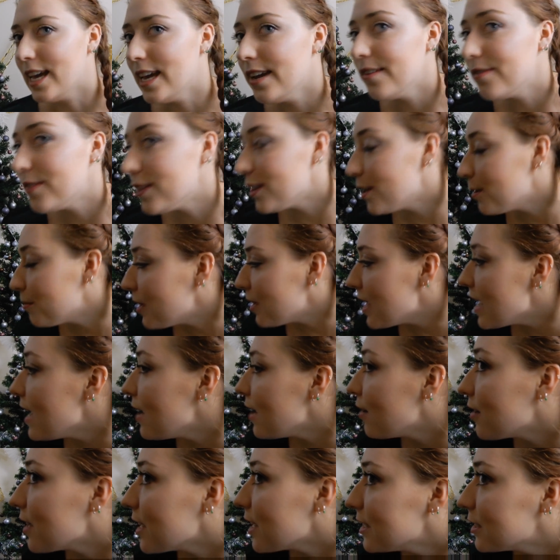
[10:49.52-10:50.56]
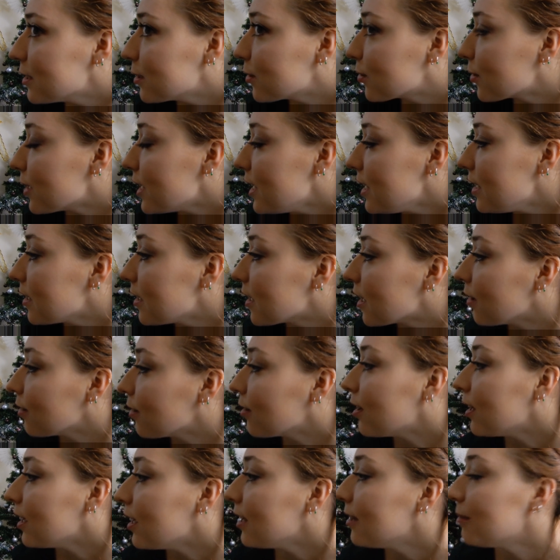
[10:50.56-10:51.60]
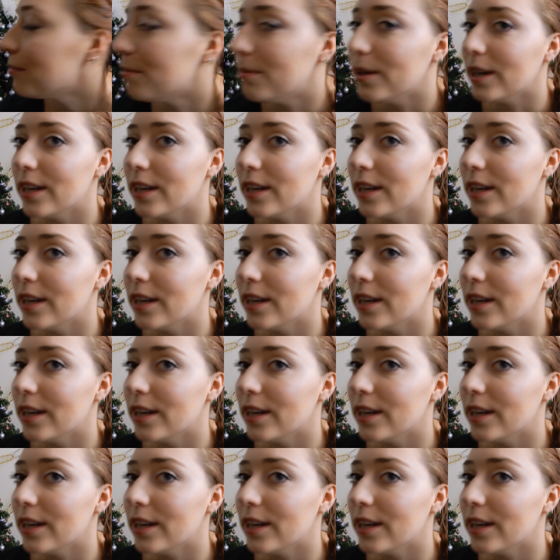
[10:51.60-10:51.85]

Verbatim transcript: even though my earring is green currently.